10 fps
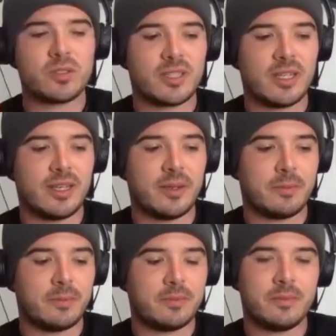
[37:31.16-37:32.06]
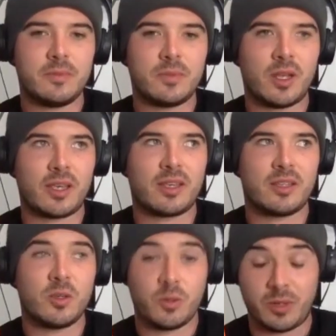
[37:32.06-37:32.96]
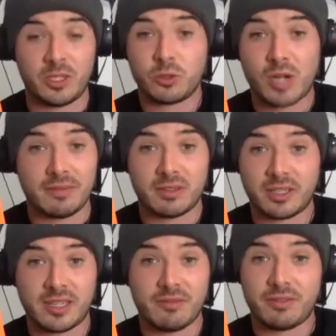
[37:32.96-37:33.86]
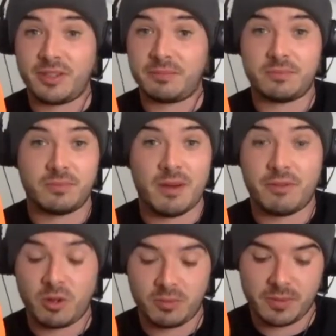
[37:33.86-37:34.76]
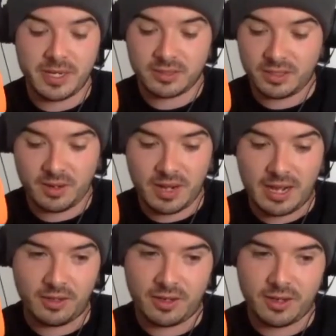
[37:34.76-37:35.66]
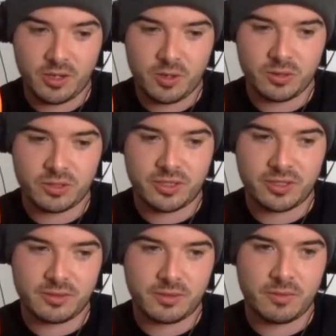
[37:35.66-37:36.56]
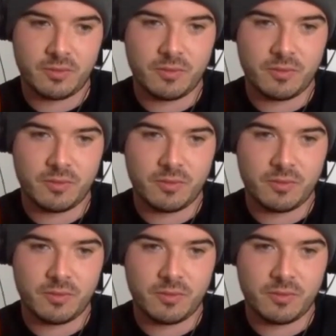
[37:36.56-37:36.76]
to, you travel like every couple of weeks. I know that. Like, you used to